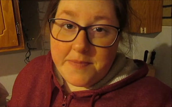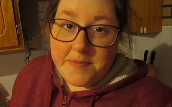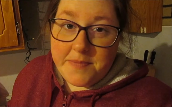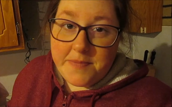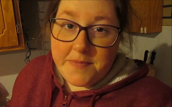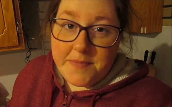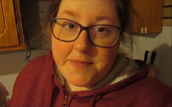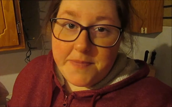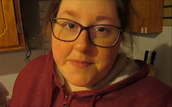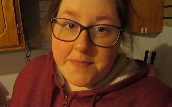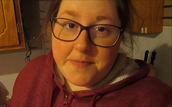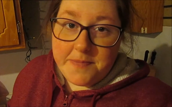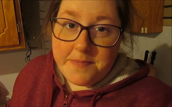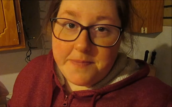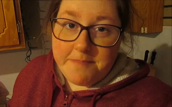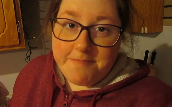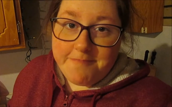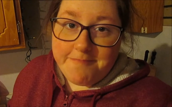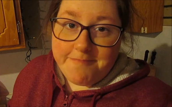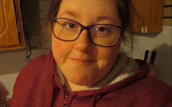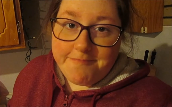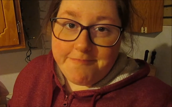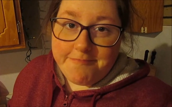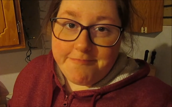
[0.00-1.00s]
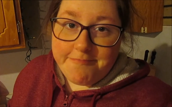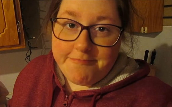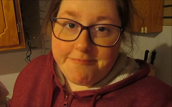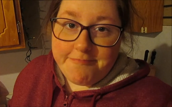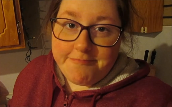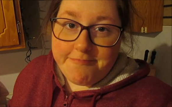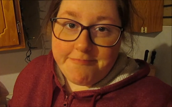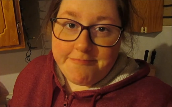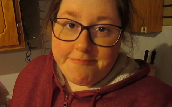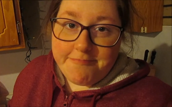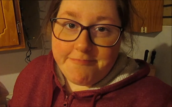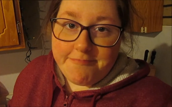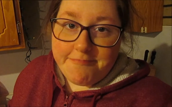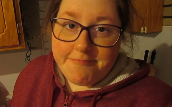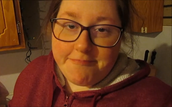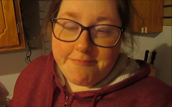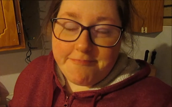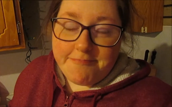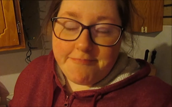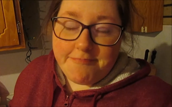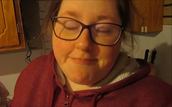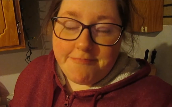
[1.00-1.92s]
(silence)